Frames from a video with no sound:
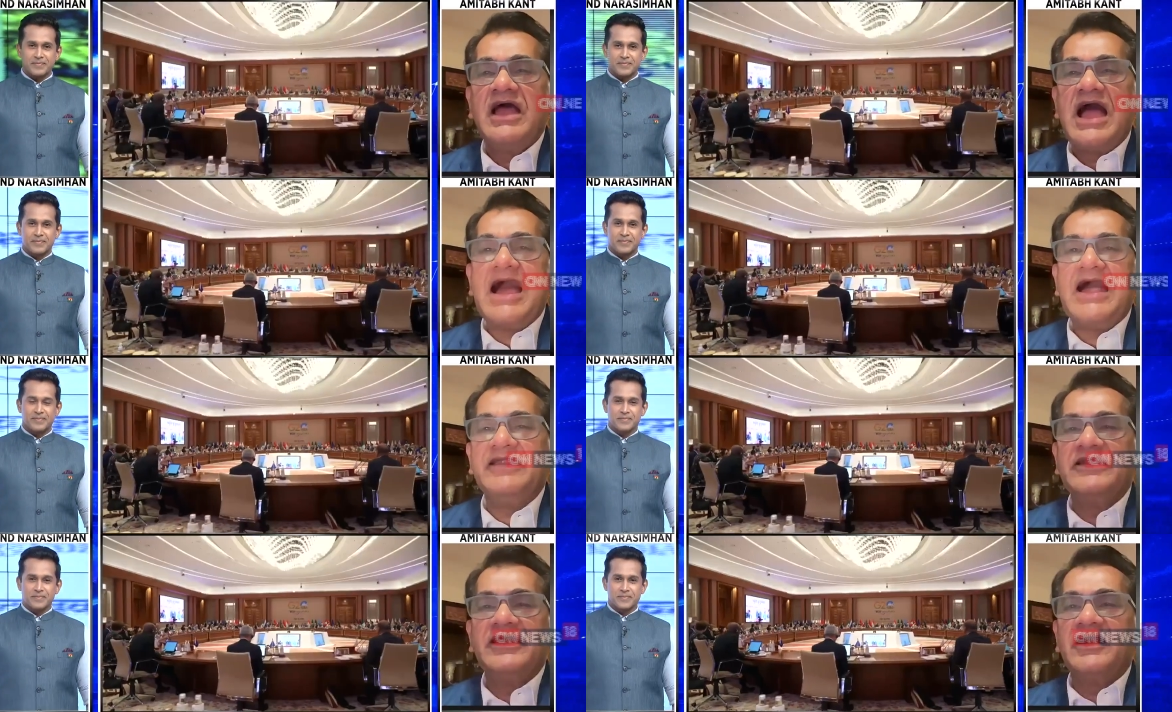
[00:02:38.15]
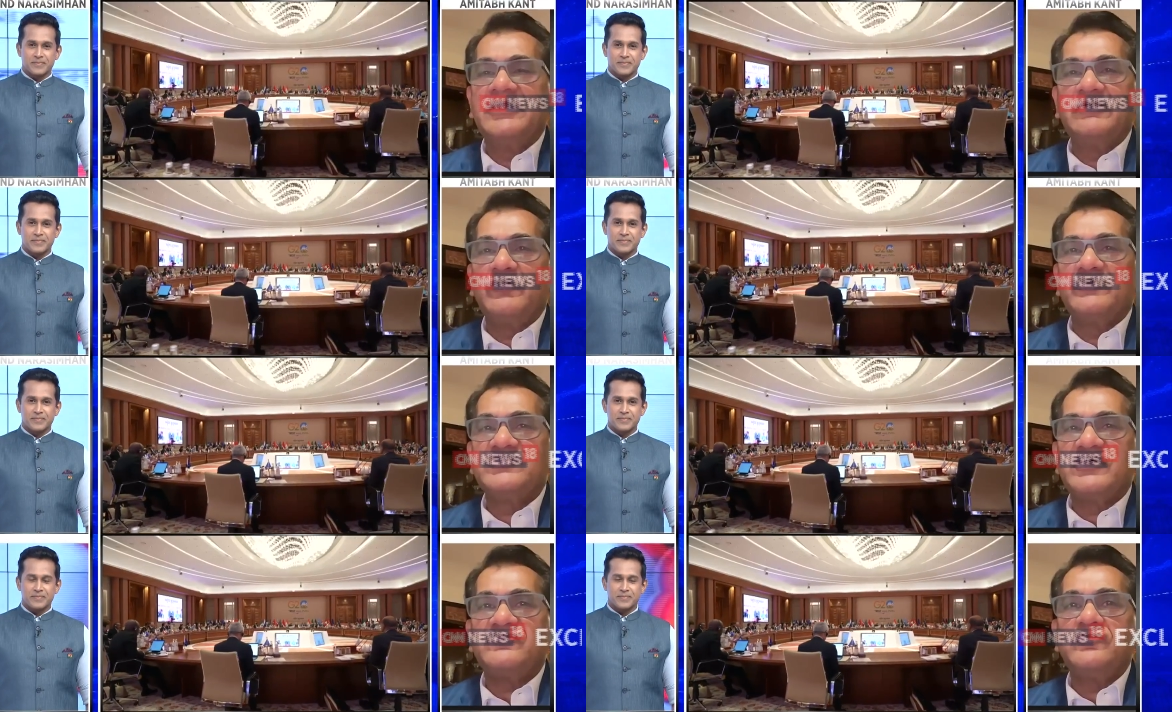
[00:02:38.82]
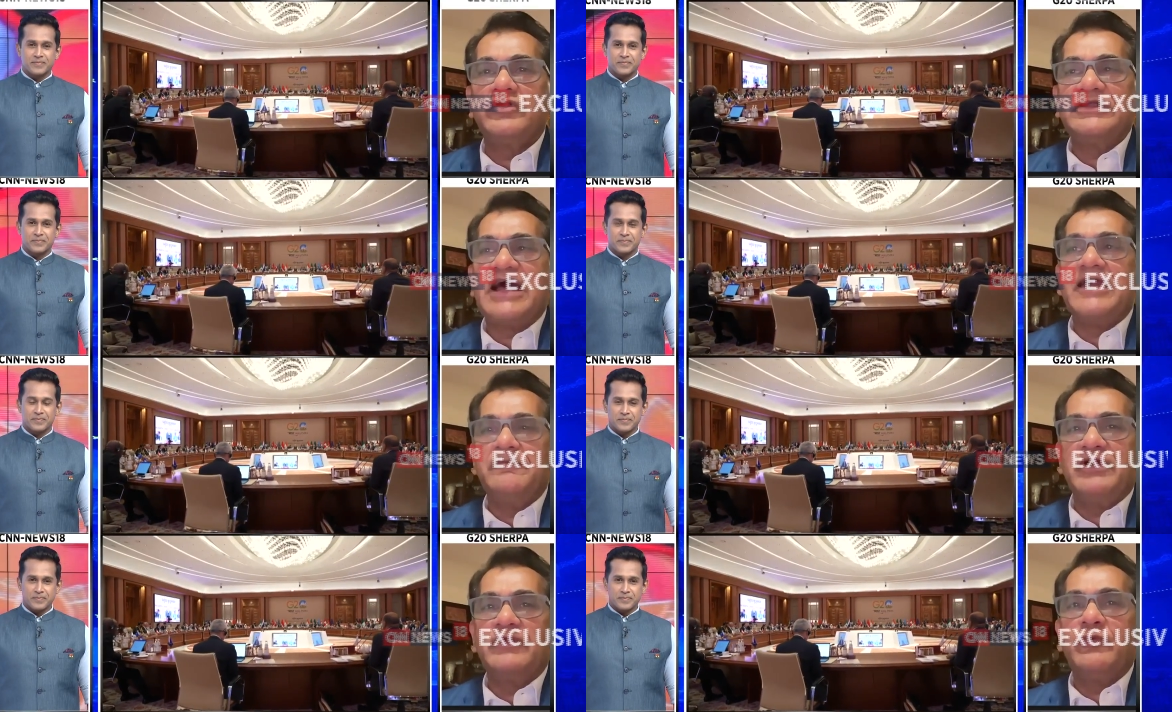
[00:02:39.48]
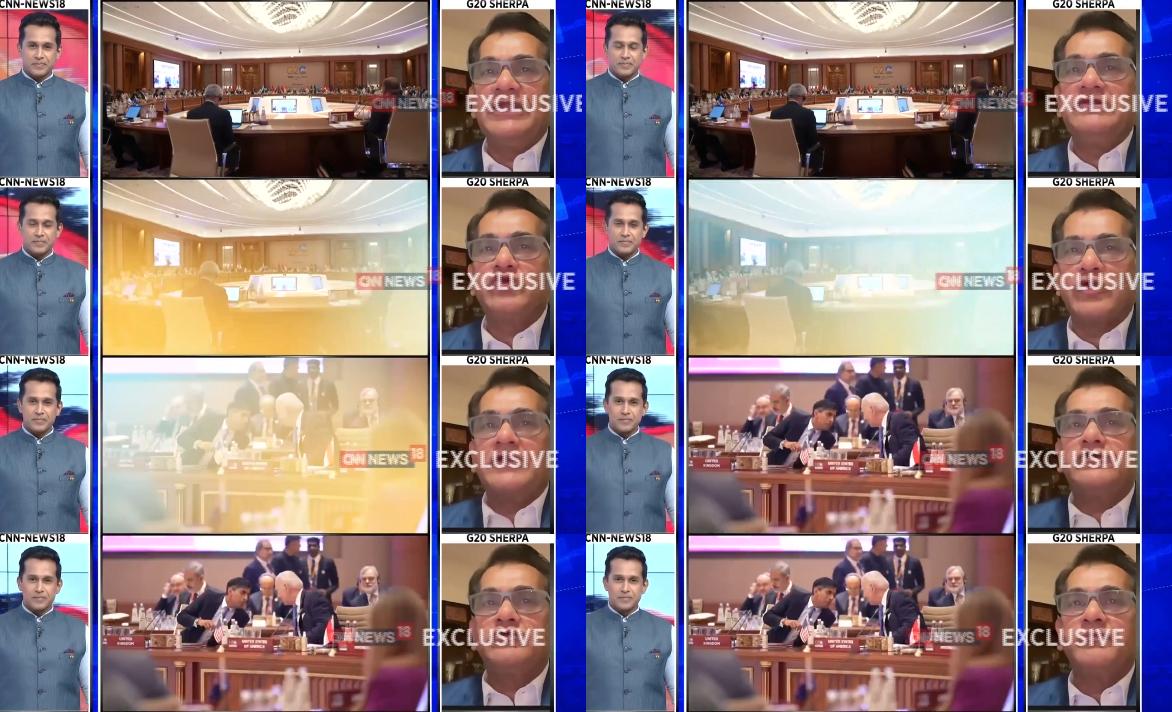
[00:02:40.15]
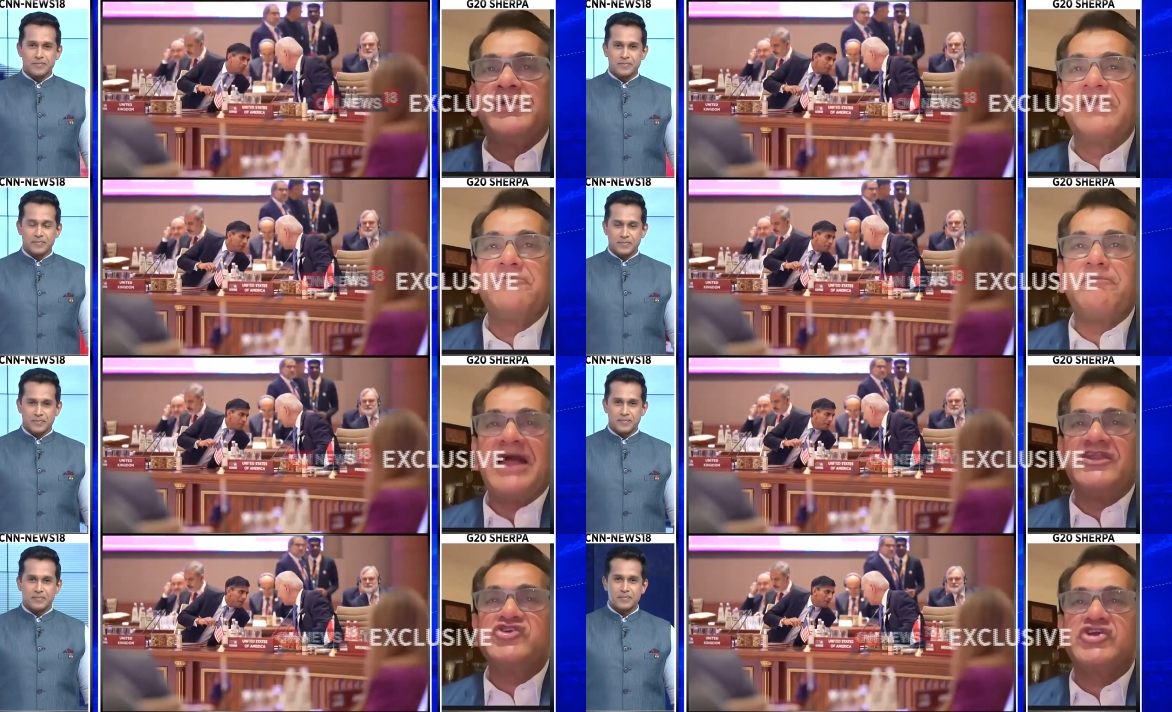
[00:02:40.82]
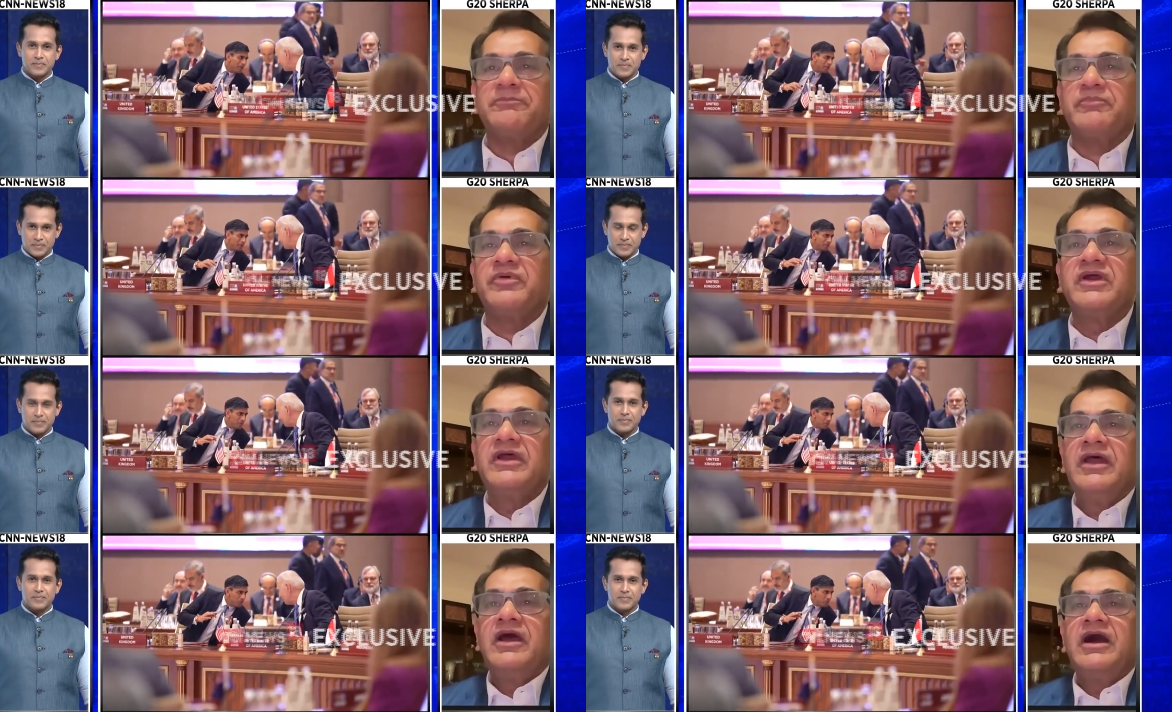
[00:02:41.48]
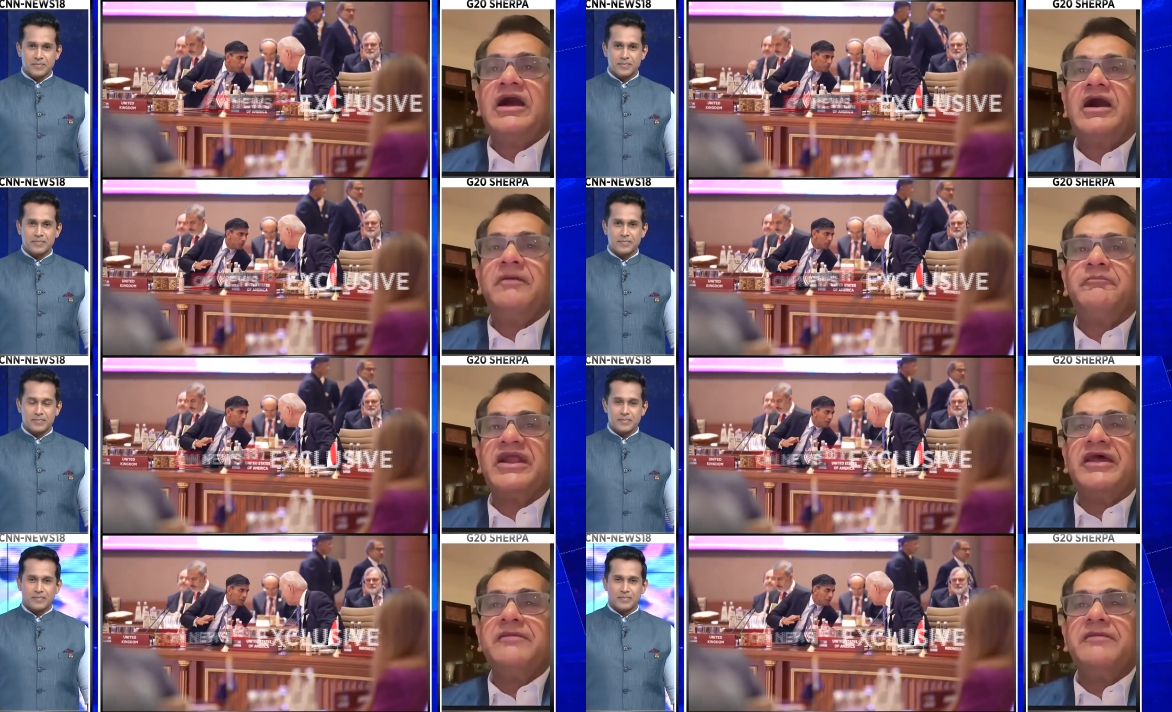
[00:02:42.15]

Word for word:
Speaker 1: and uh, there was just no time, but we took it to brinkmanship. Uh, but